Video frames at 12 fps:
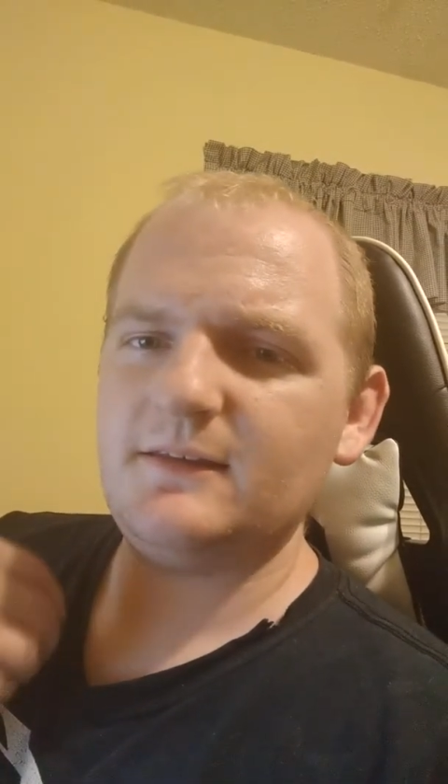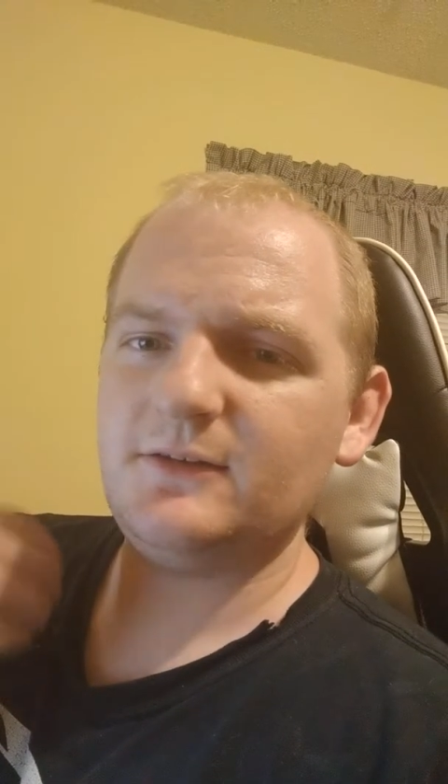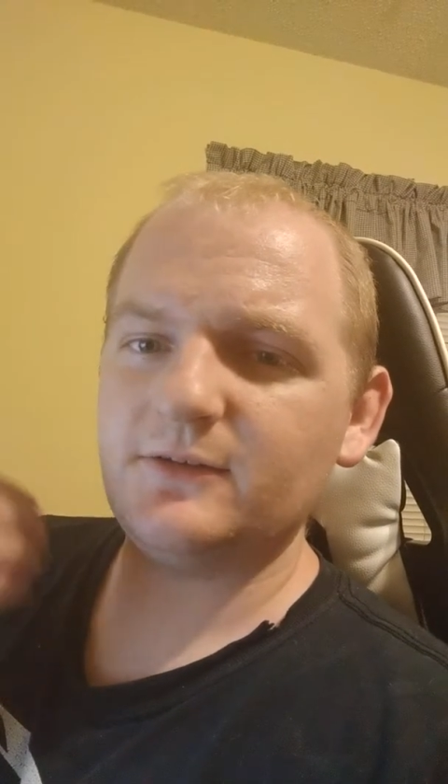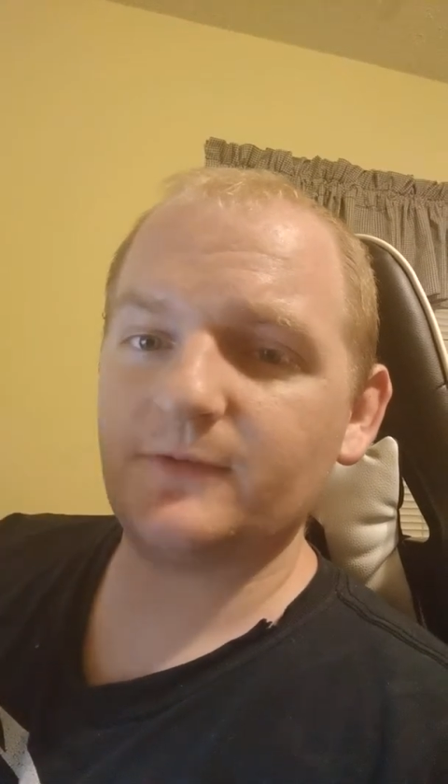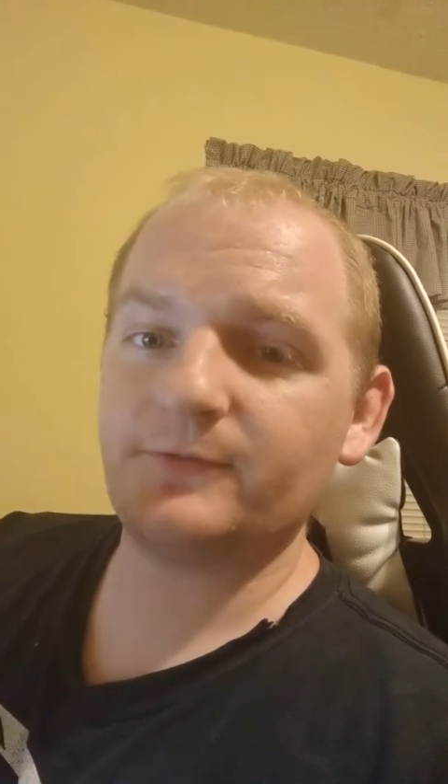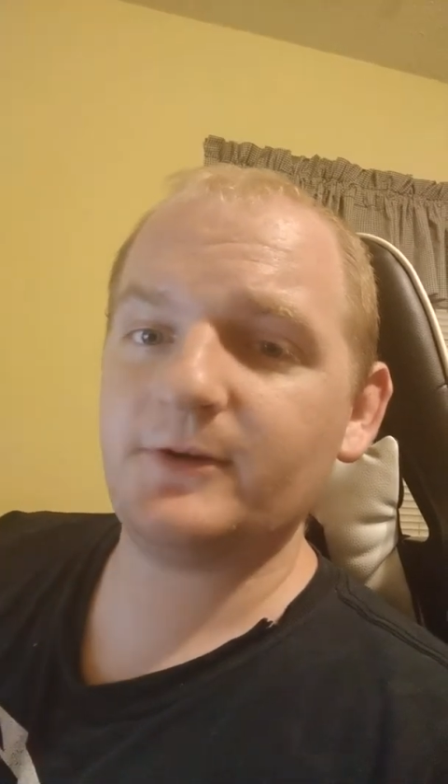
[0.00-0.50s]

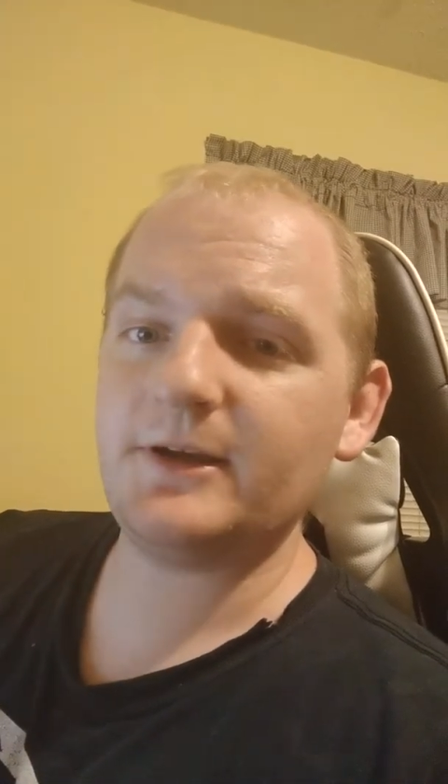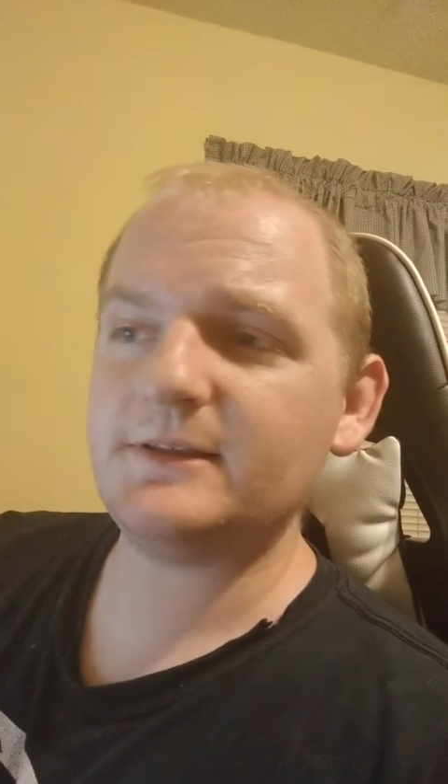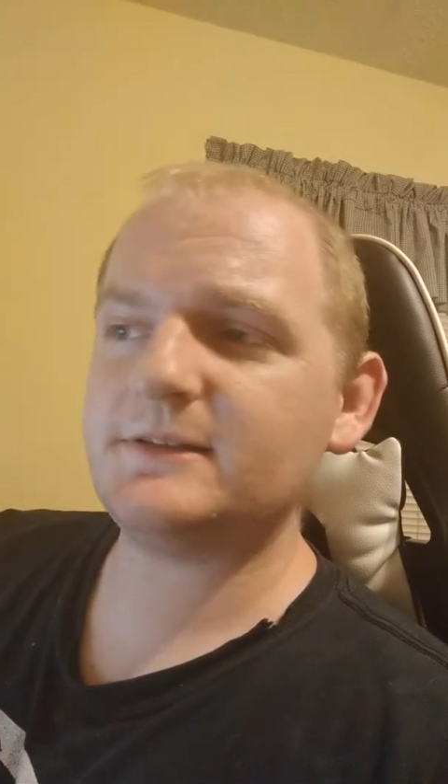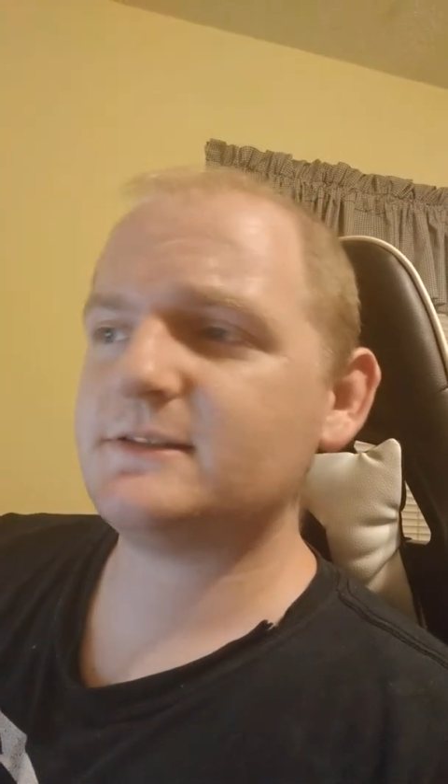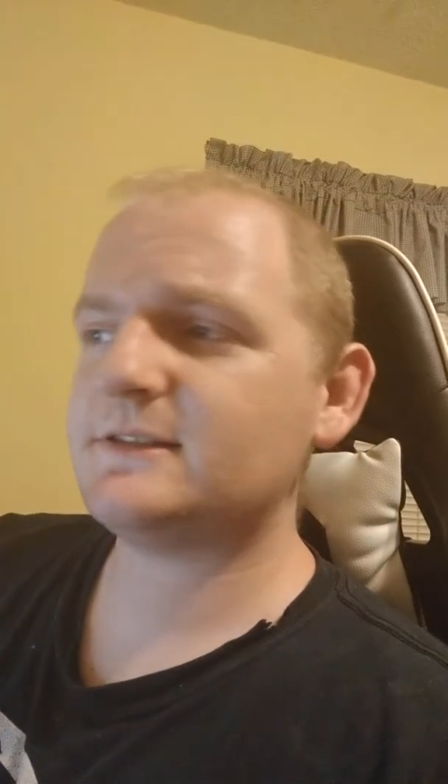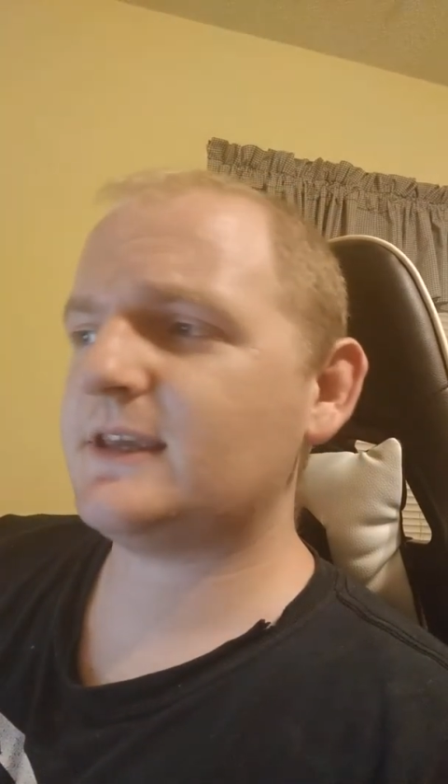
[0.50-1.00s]
you know they're
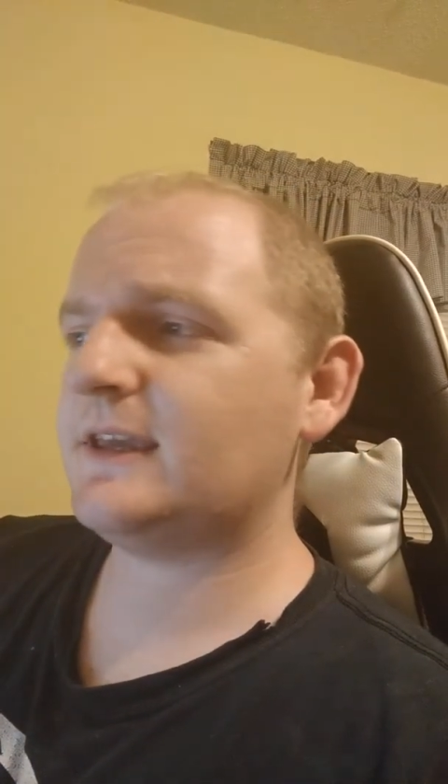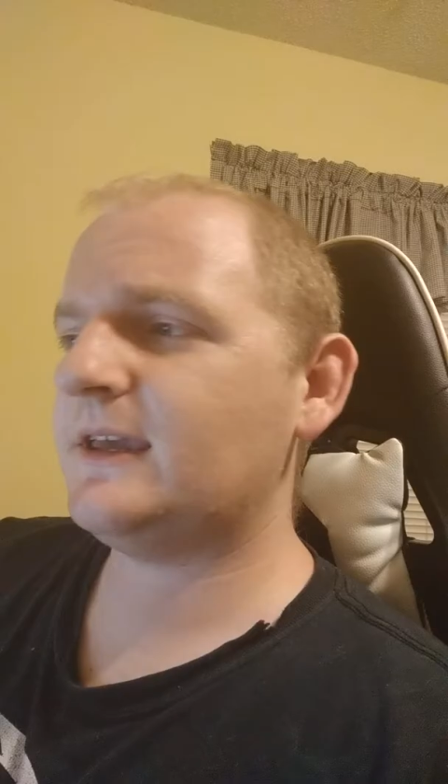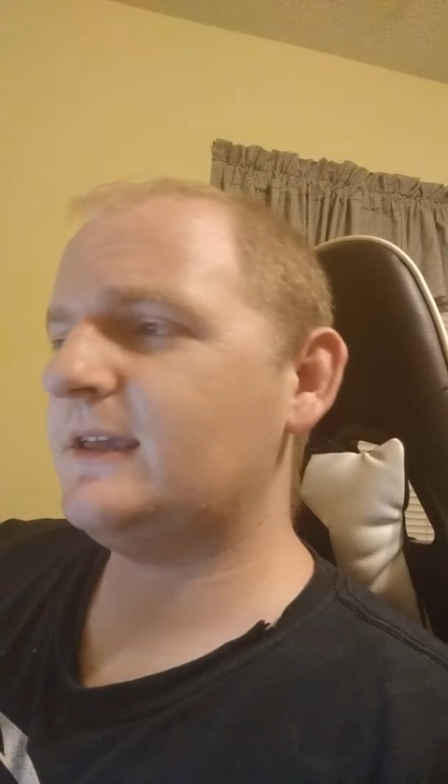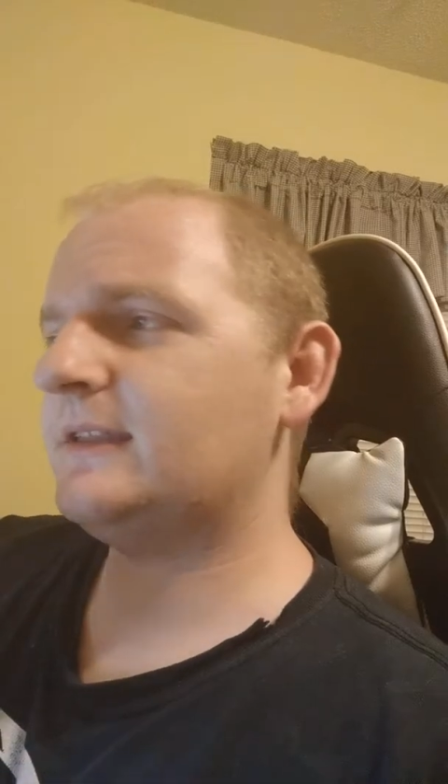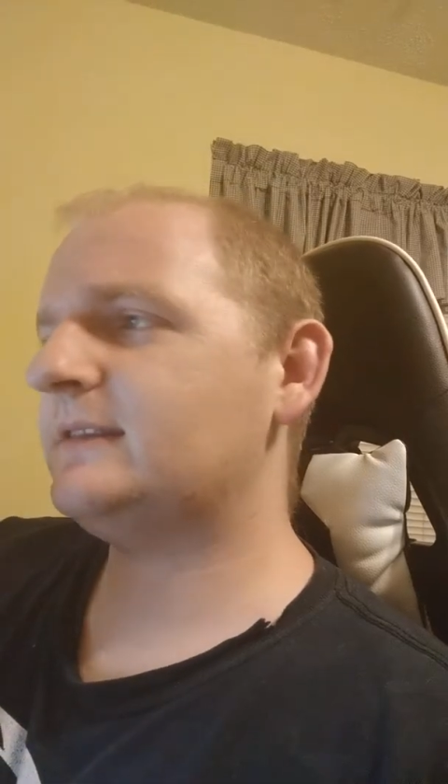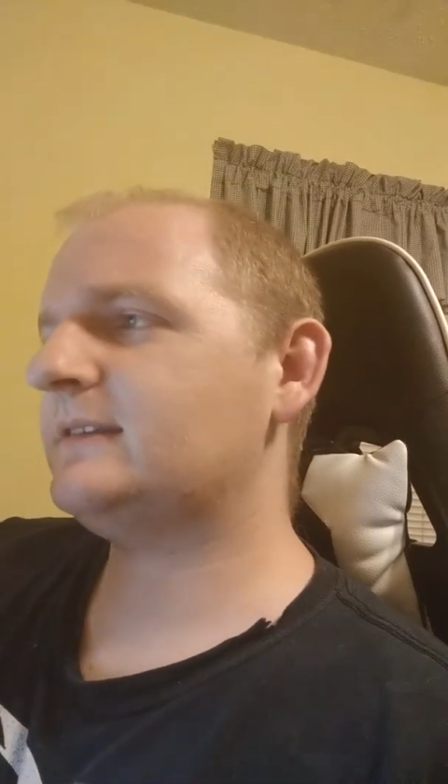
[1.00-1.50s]
friends
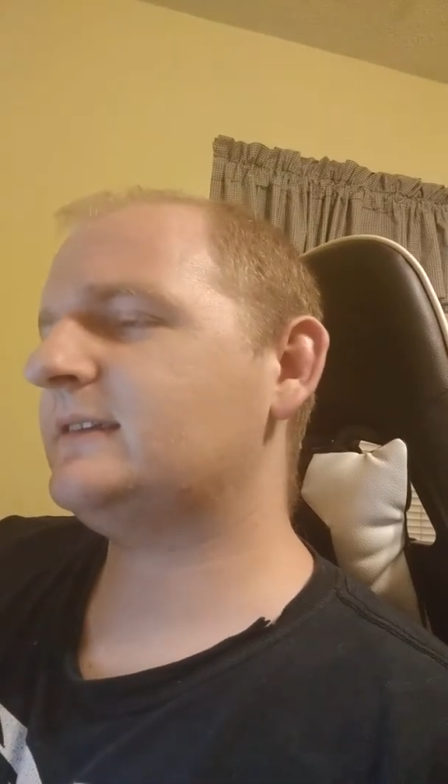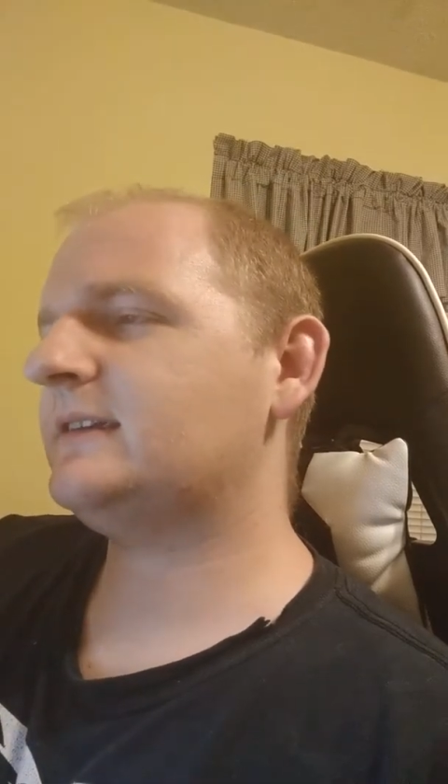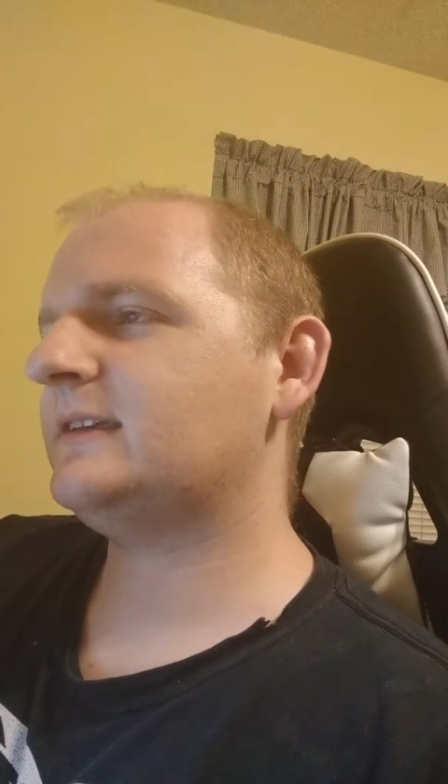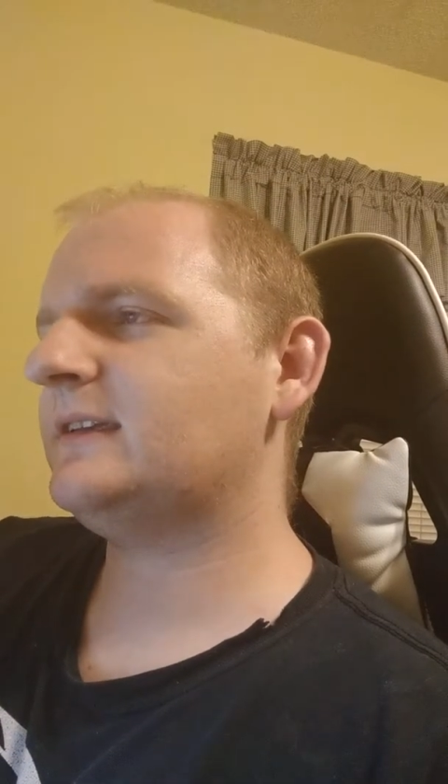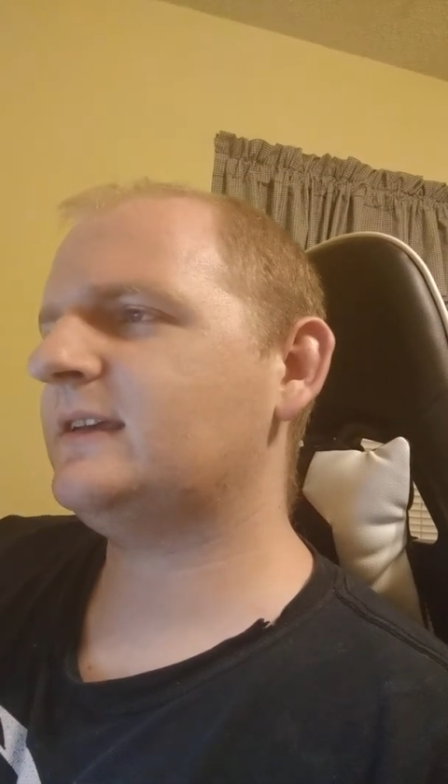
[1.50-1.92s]
and